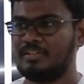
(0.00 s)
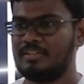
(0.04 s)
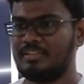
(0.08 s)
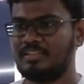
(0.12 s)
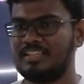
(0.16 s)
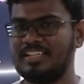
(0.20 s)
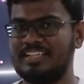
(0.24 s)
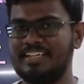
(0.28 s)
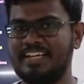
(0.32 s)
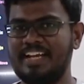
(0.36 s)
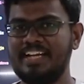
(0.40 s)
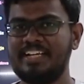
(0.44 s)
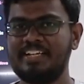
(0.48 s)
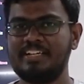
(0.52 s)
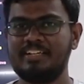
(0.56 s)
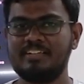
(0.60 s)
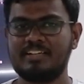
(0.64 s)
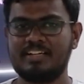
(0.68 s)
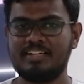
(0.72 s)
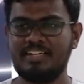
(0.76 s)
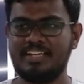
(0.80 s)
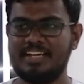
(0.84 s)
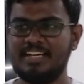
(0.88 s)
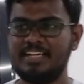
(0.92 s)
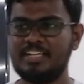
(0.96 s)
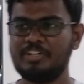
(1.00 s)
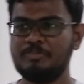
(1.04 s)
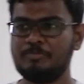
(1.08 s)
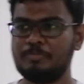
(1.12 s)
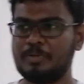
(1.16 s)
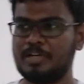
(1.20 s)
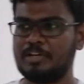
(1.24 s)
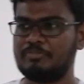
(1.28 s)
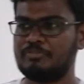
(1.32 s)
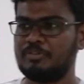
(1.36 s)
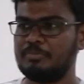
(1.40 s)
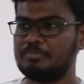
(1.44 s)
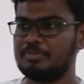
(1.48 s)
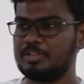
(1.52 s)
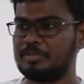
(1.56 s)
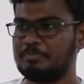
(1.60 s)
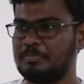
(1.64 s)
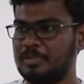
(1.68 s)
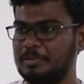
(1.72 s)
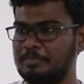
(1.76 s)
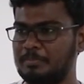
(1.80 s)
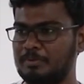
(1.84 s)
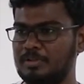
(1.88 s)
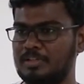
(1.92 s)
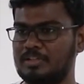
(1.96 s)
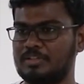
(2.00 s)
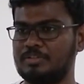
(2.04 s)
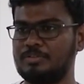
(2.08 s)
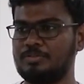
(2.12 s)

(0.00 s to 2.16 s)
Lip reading: the native platforms that people are